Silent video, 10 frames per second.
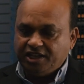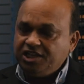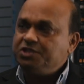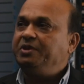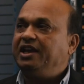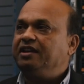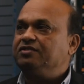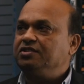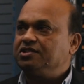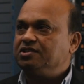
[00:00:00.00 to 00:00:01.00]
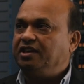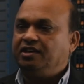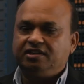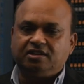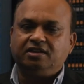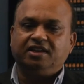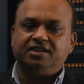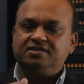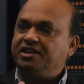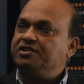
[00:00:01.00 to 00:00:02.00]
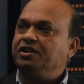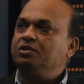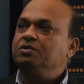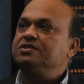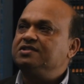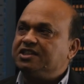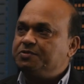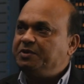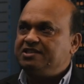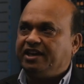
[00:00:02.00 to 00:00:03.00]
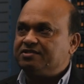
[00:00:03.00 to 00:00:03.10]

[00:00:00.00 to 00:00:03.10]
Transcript: each PLX switch in turn is catering to six PCI